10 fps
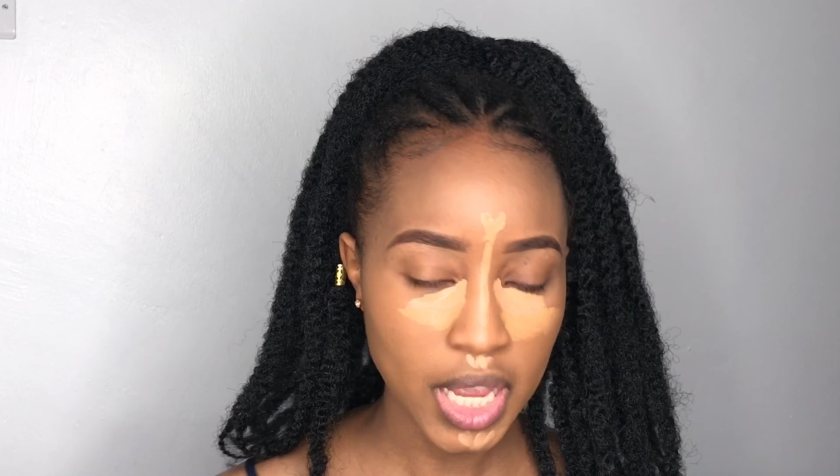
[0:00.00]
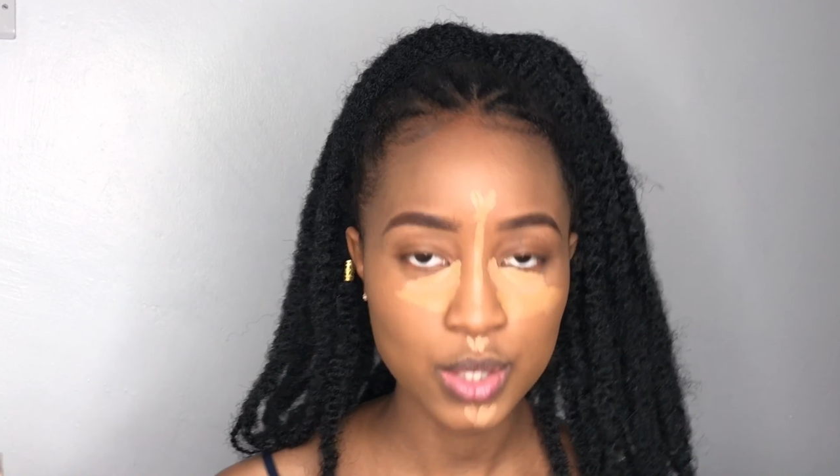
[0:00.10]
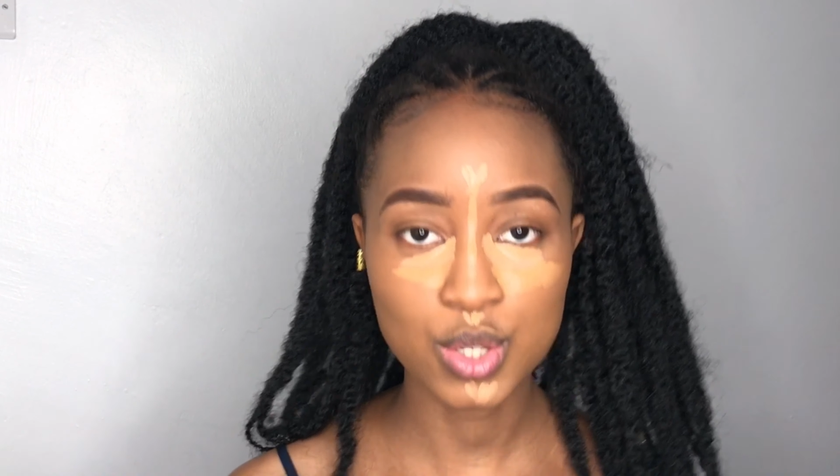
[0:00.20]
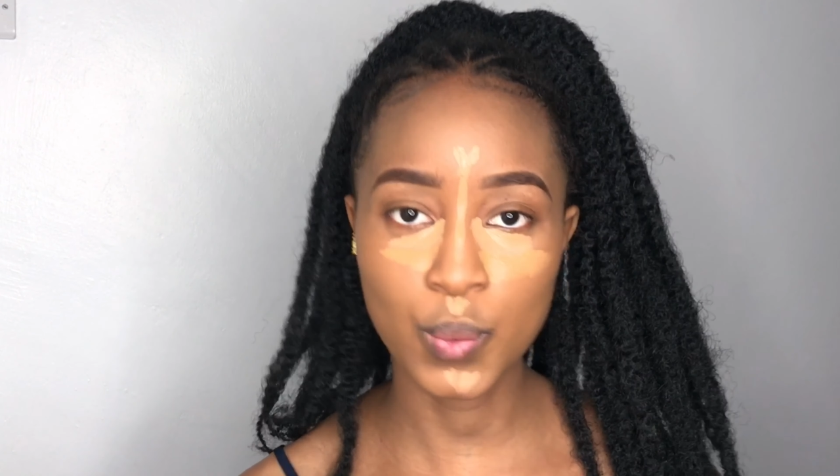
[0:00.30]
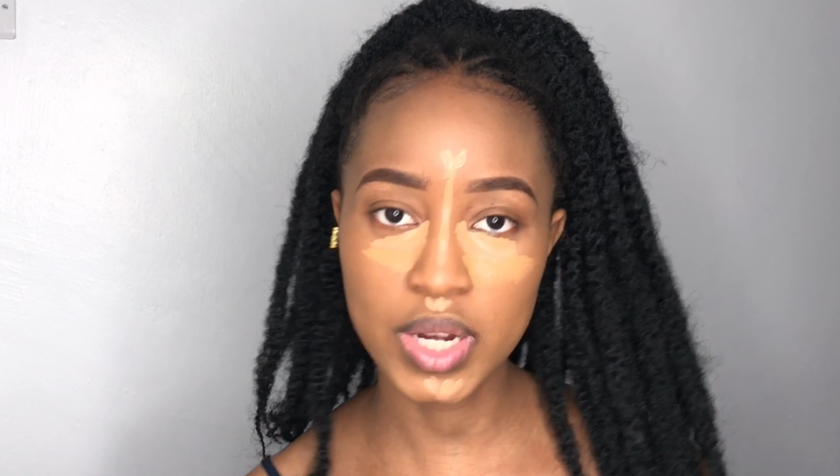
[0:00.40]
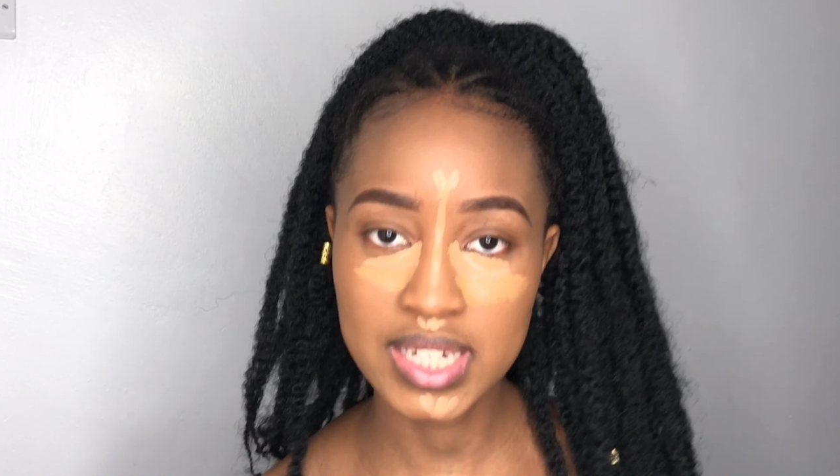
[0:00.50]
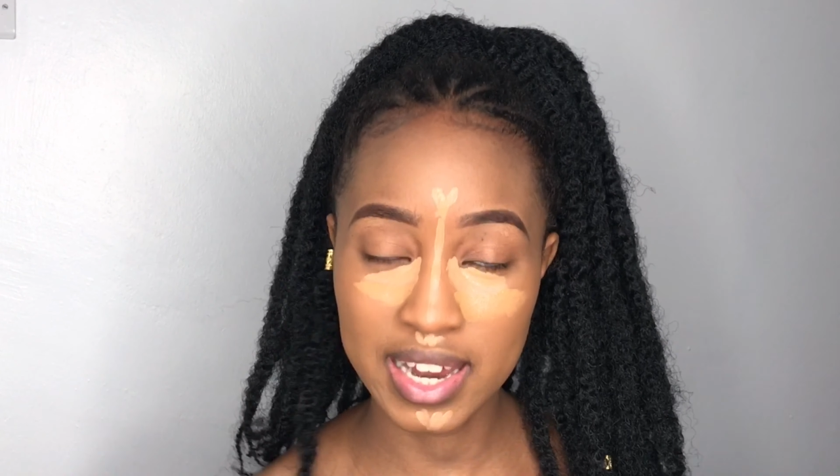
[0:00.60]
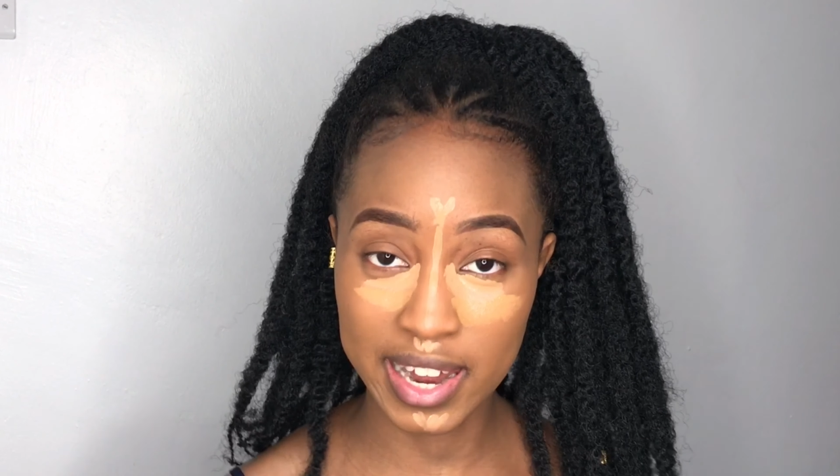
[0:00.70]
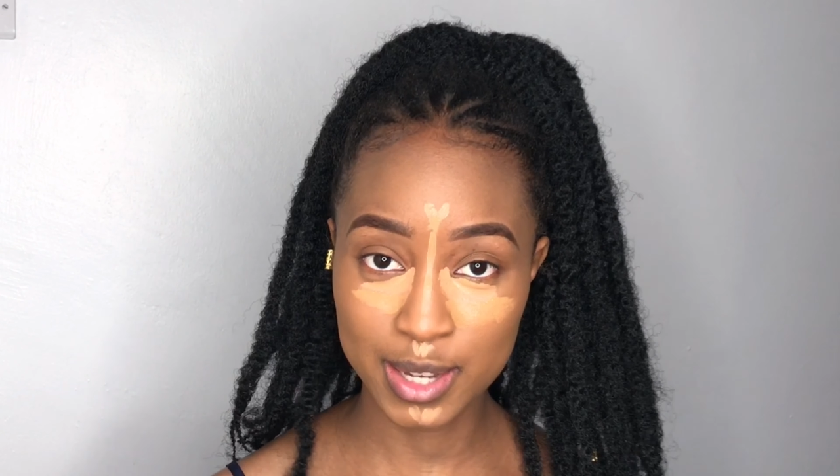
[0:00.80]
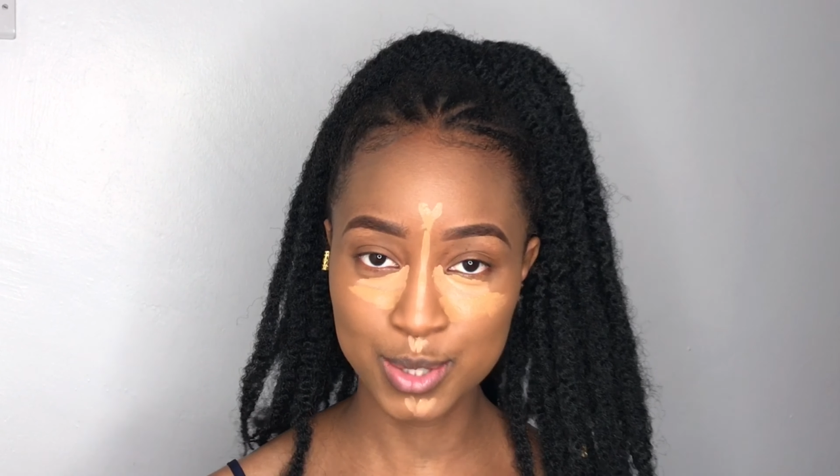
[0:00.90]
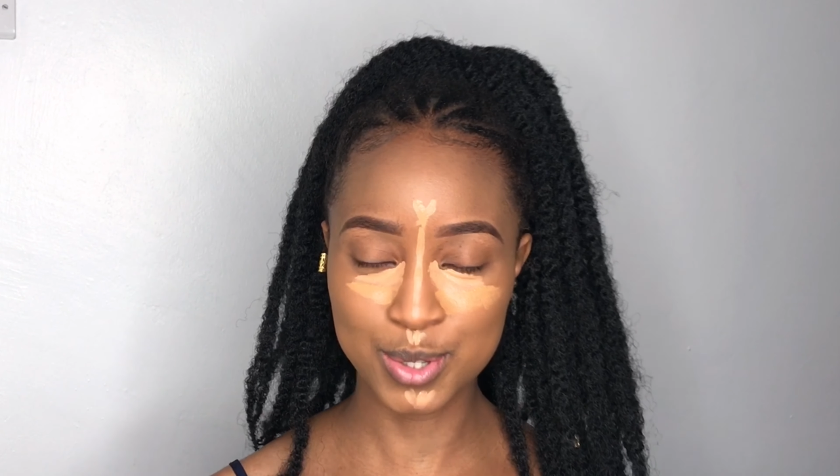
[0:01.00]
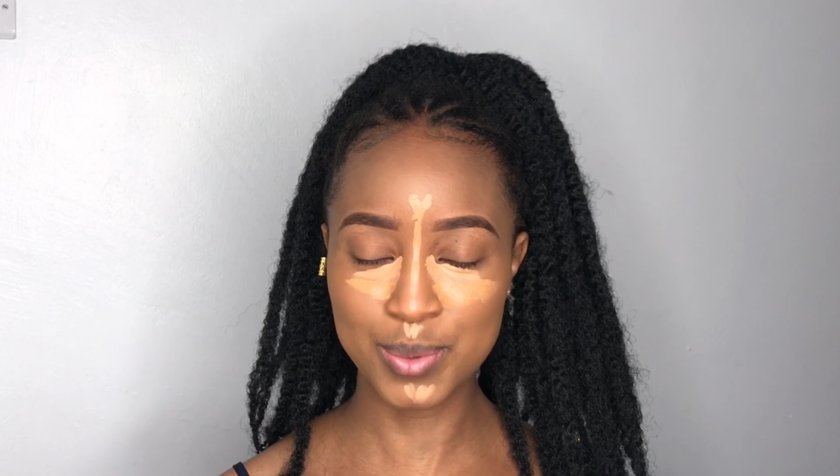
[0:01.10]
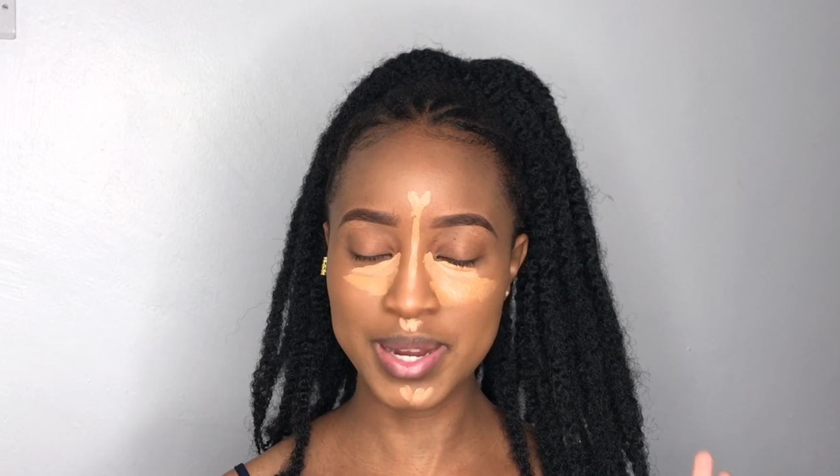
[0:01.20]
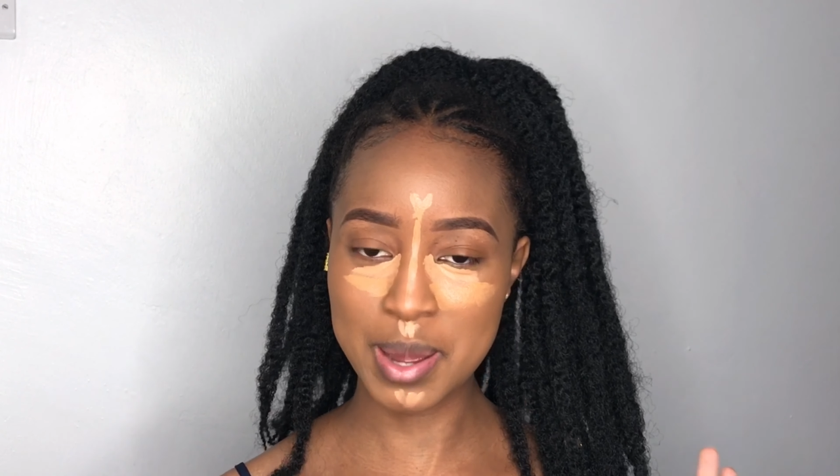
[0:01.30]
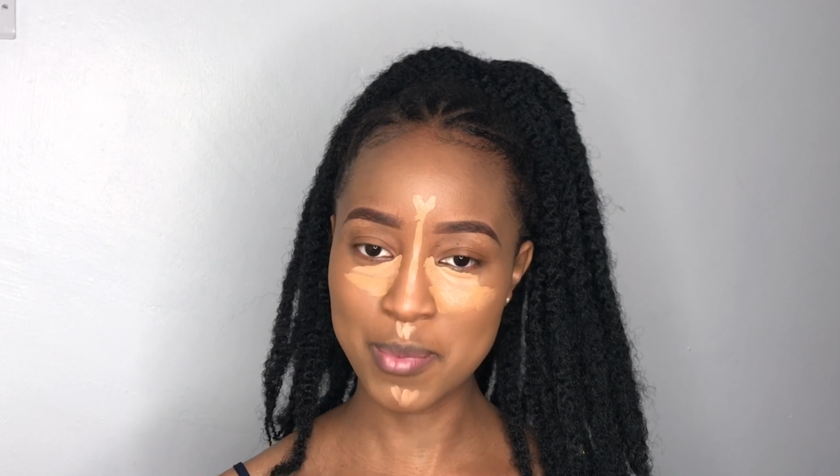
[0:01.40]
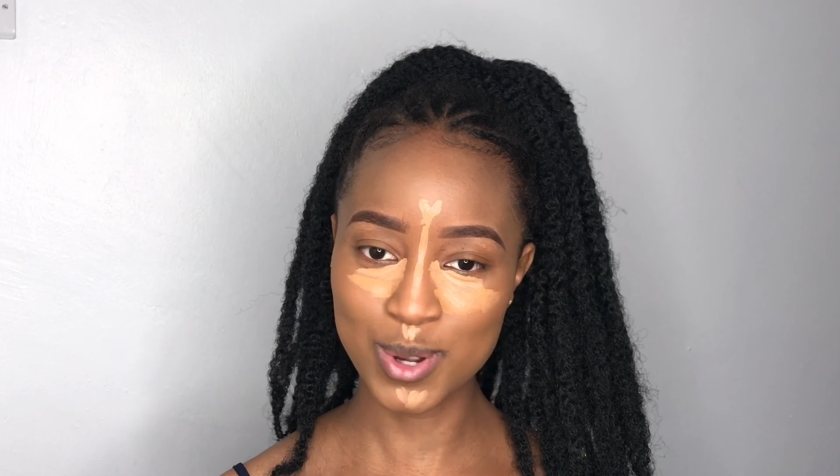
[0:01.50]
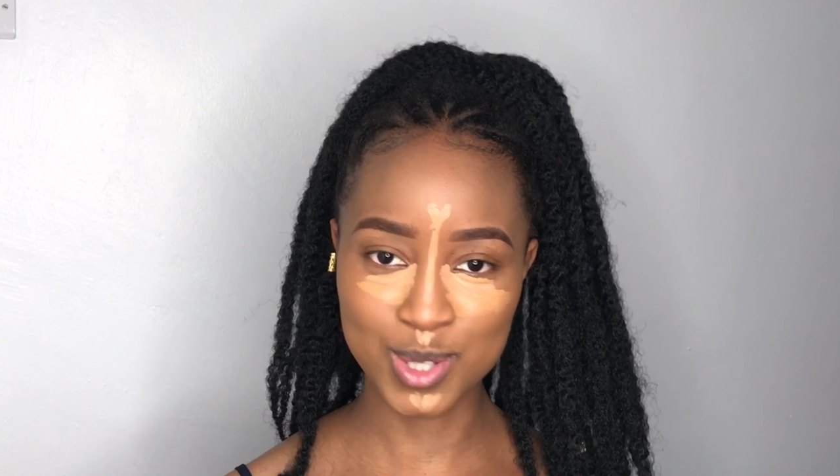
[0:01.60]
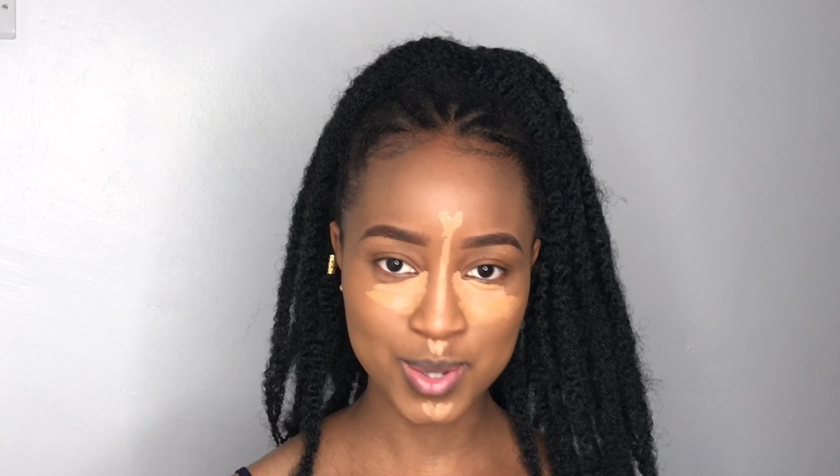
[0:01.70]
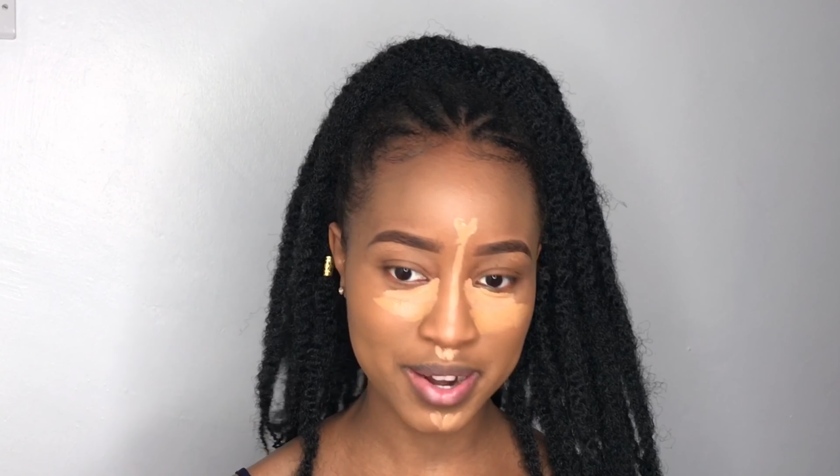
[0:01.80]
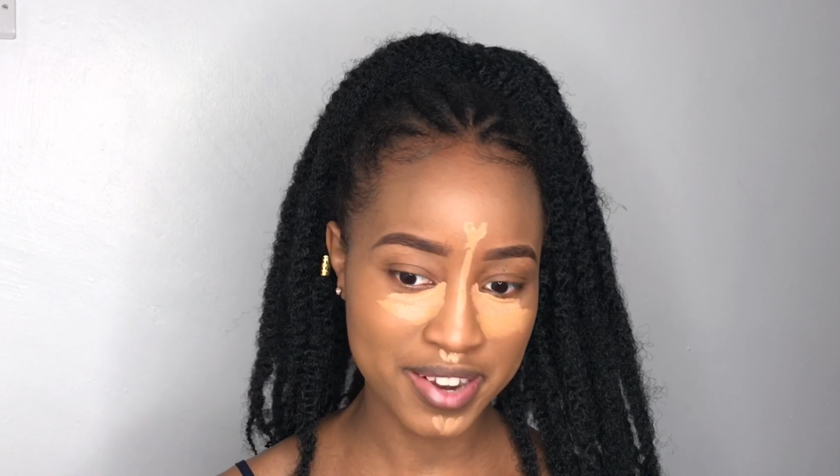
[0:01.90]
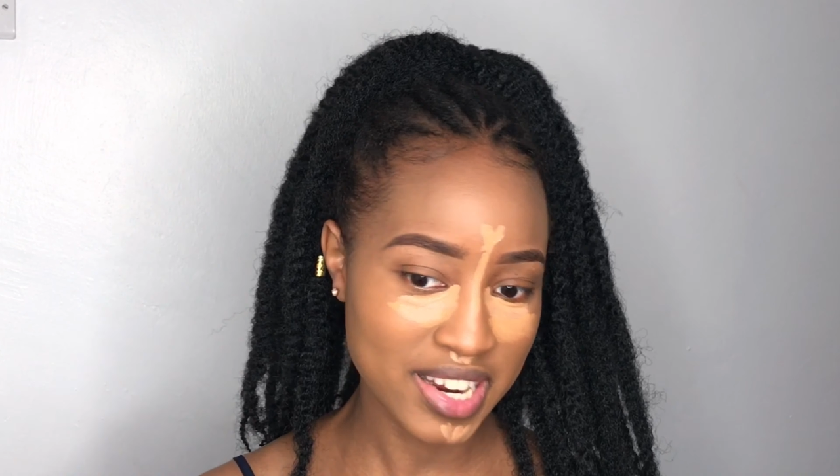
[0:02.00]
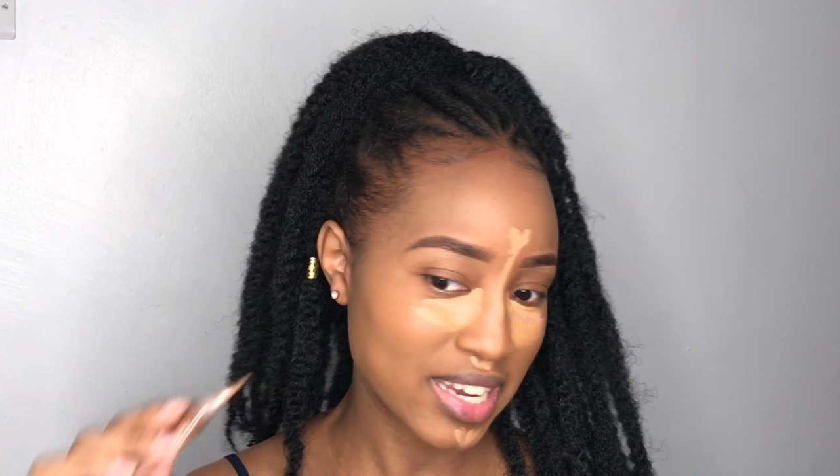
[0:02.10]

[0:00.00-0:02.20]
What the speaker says: So what I like to do when I'm contouring